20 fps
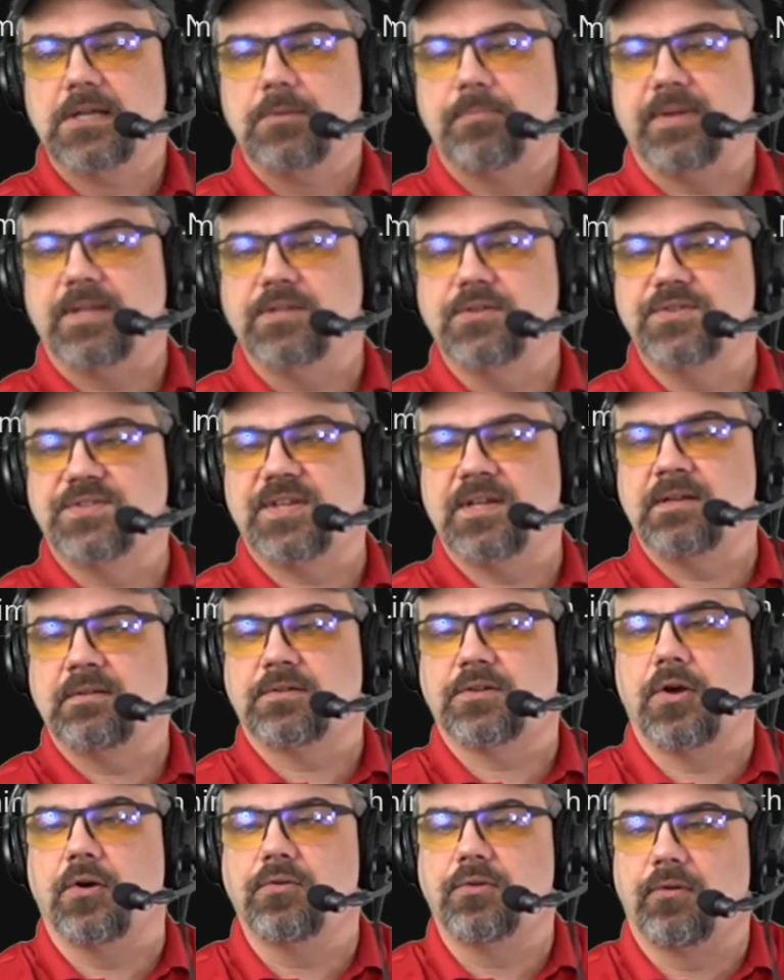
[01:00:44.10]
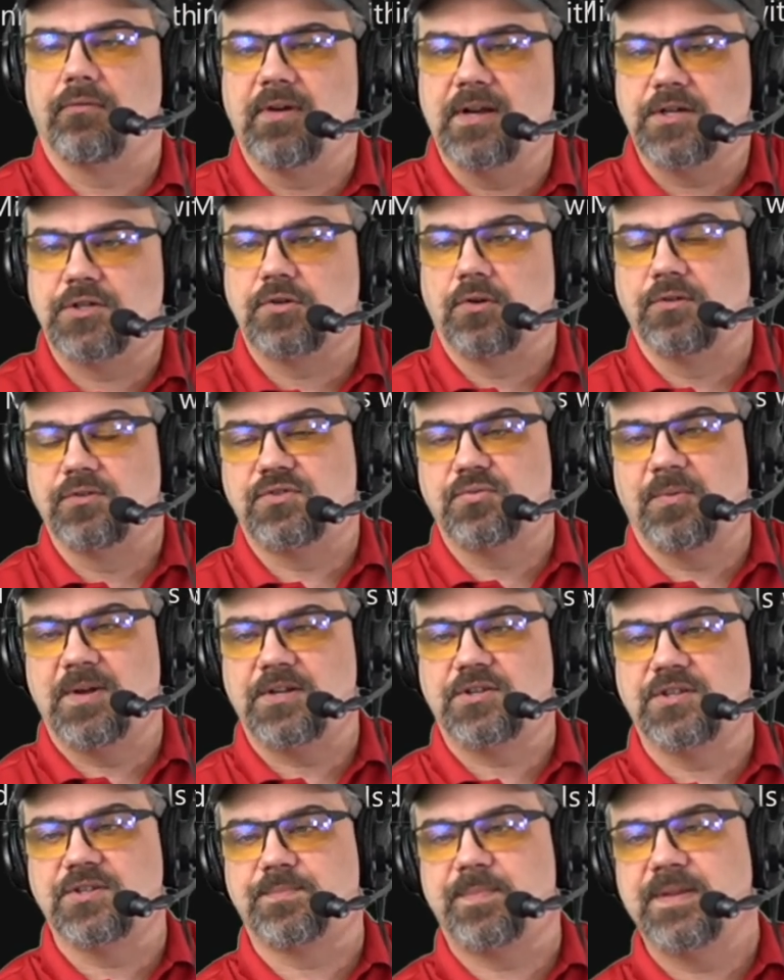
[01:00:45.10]
Been using Coderish on
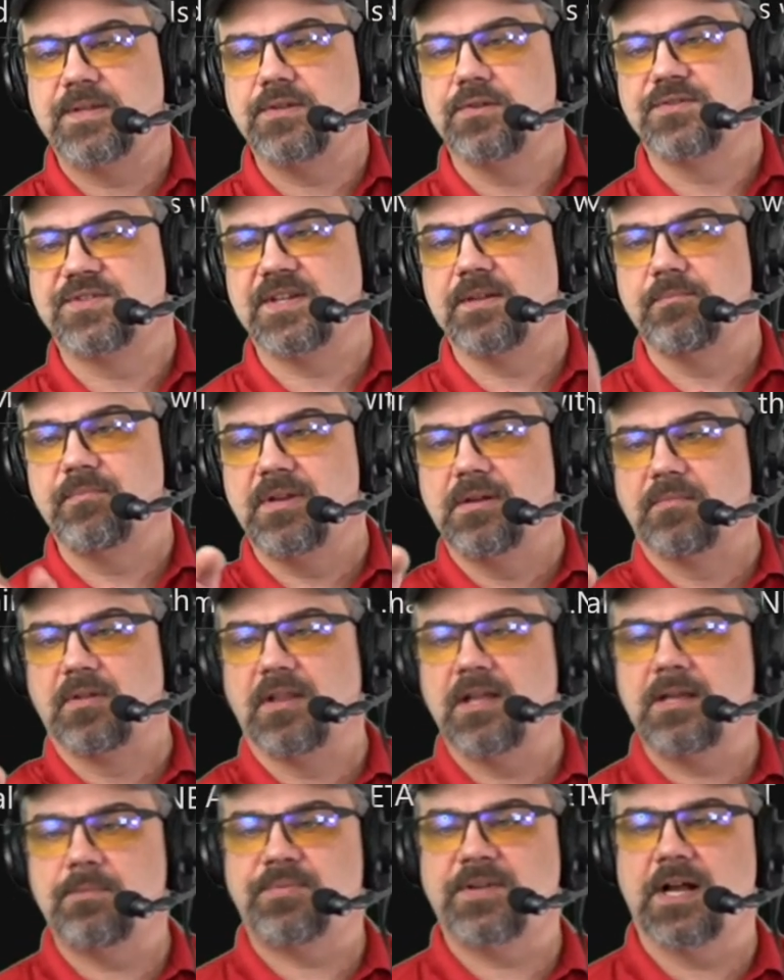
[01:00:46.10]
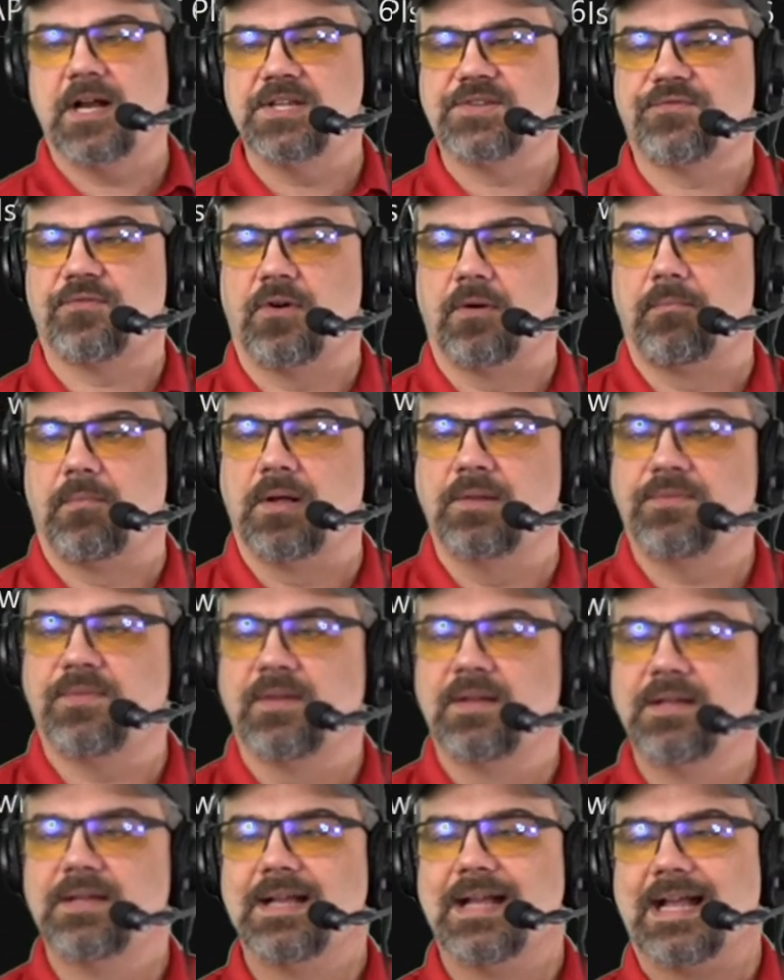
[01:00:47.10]
Twitch has been using minimal APIs for a month,
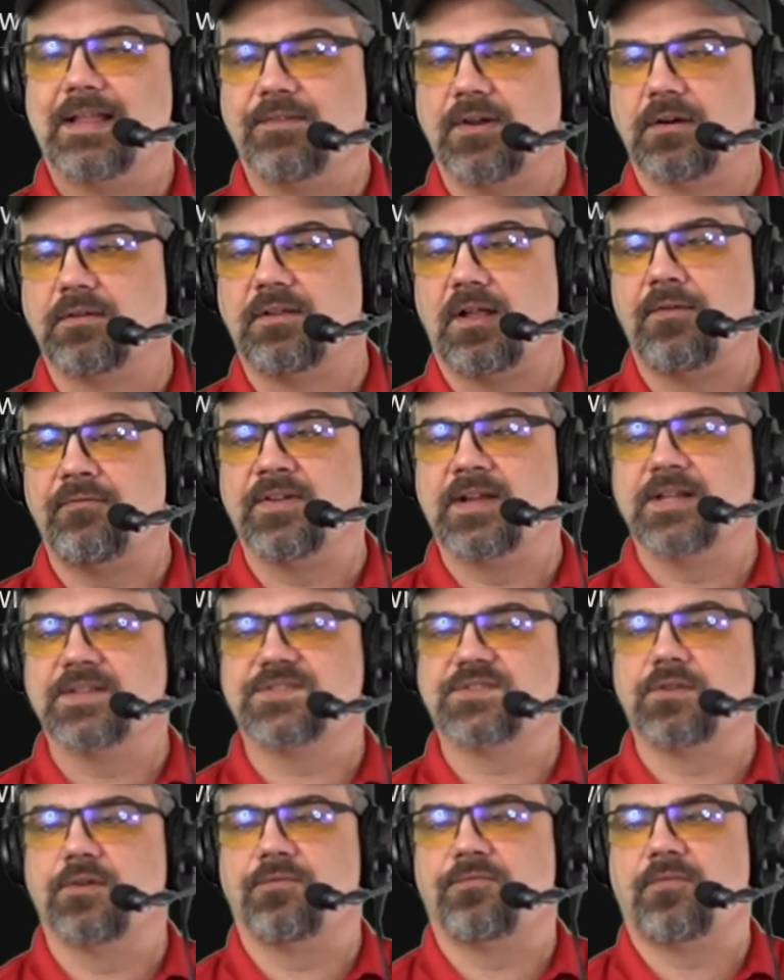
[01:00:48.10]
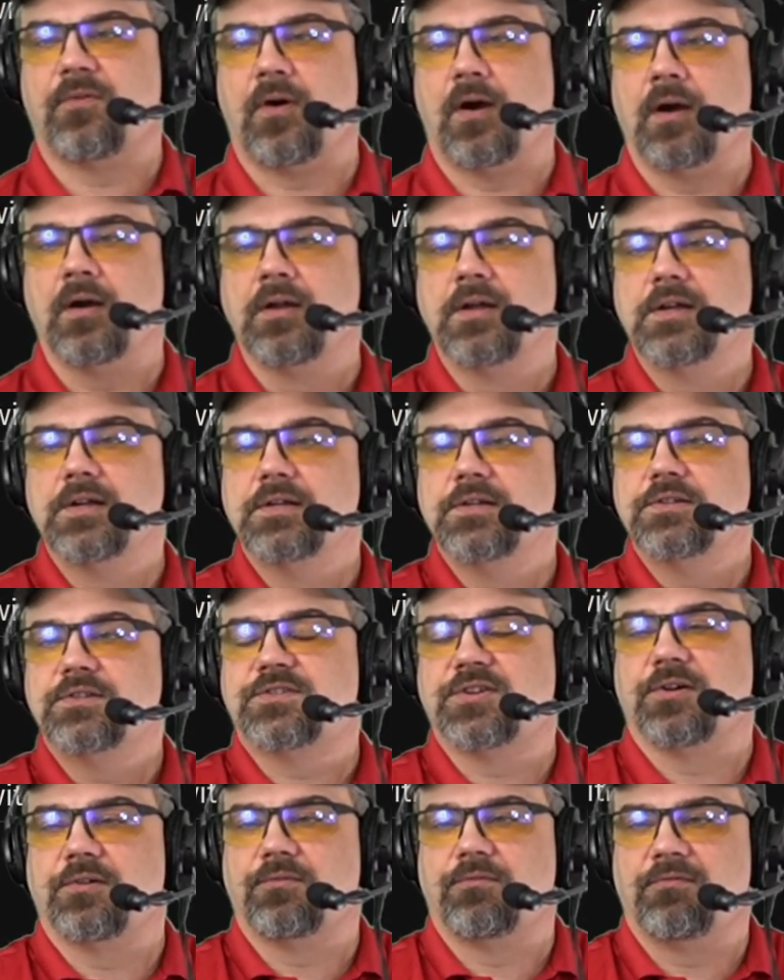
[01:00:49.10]
and they're loving it so far.
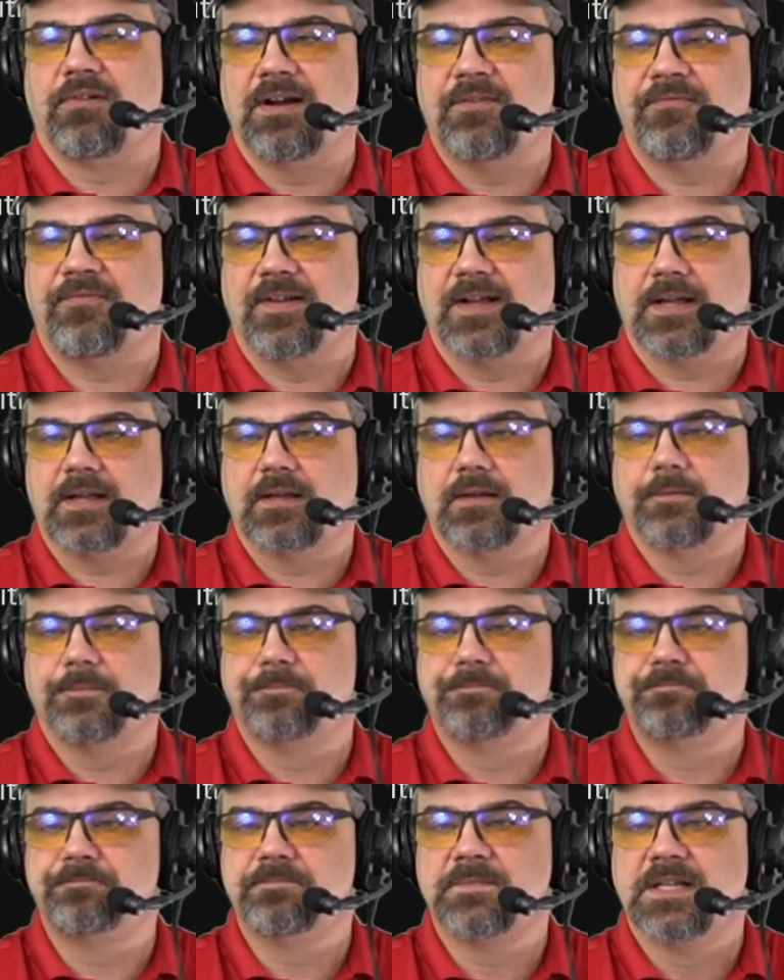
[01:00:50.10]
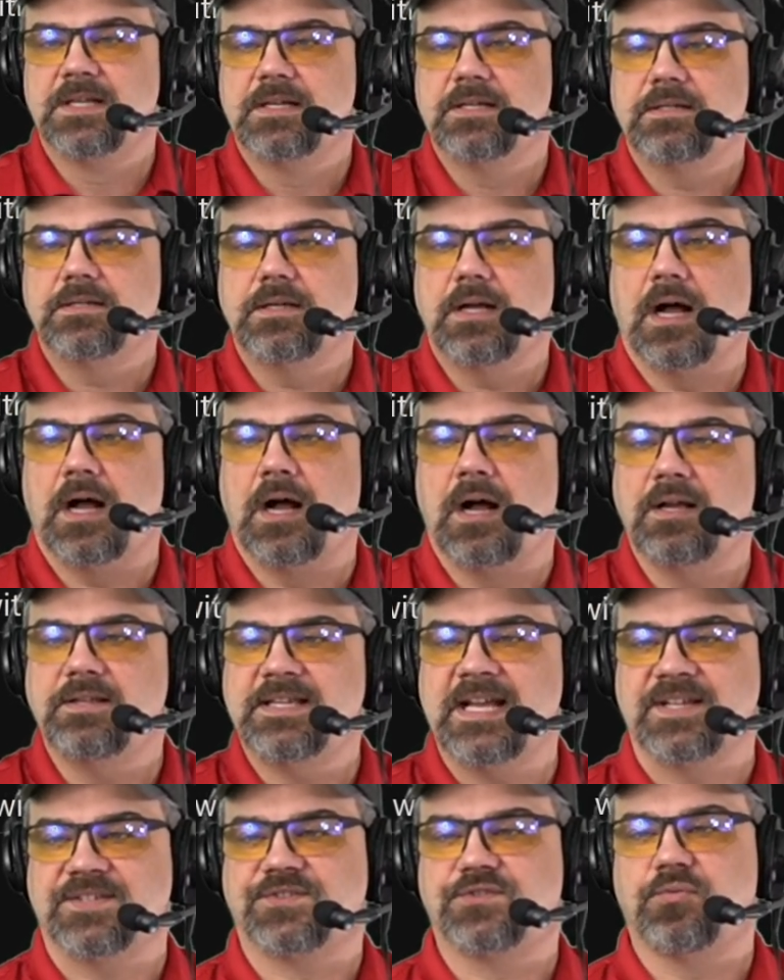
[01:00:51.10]
Terrific. Uh,
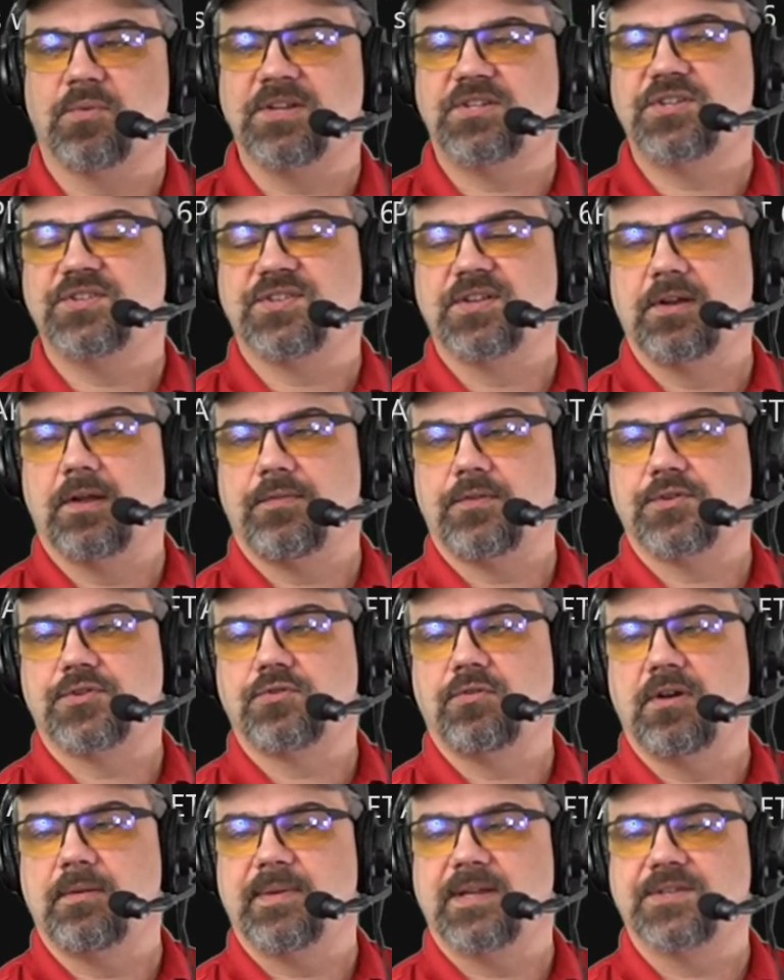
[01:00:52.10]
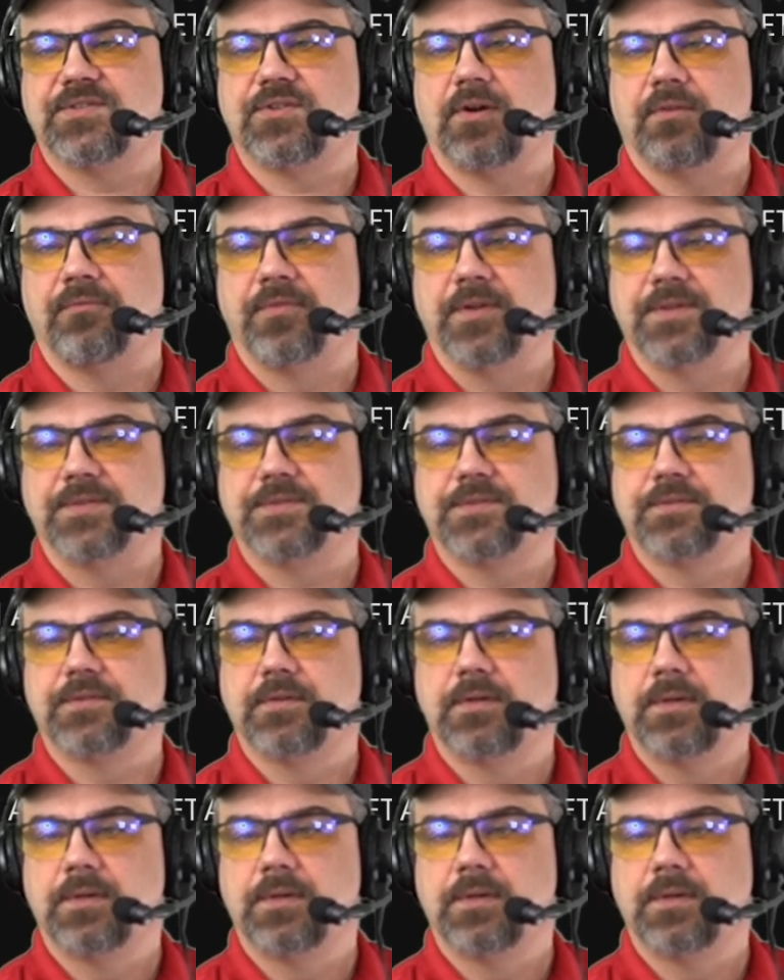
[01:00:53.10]
yes, Twitch is another streaming service.